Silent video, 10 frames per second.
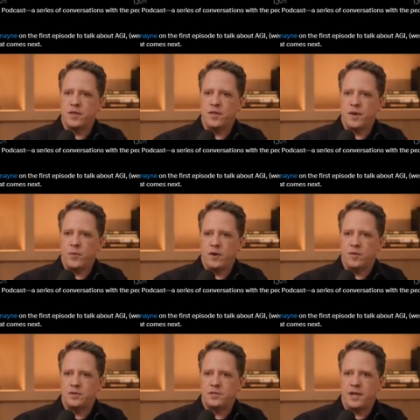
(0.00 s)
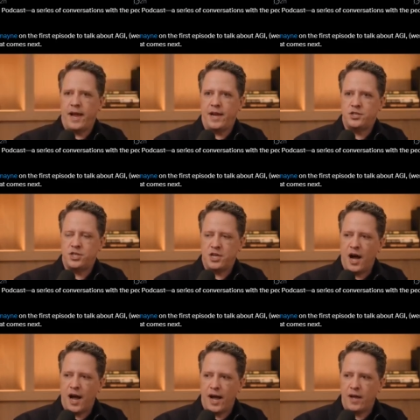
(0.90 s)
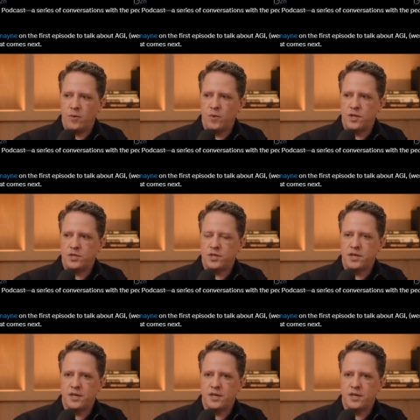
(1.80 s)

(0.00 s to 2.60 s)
other thing we hear is AGI, which